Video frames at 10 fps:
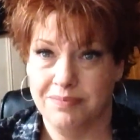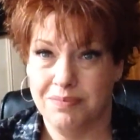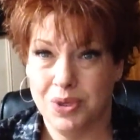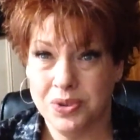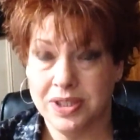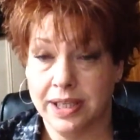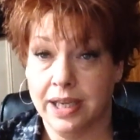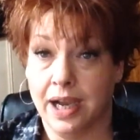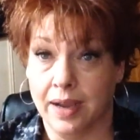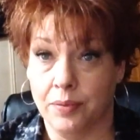
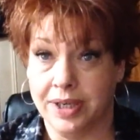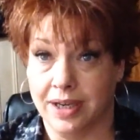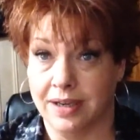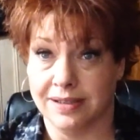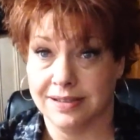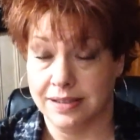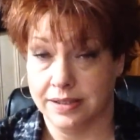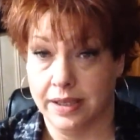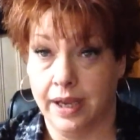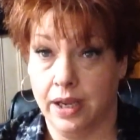Mostly, I would honestly
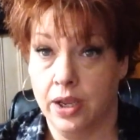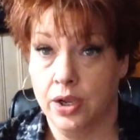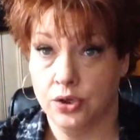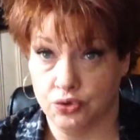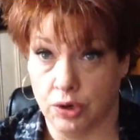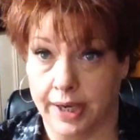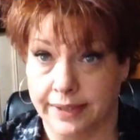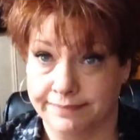say, dry.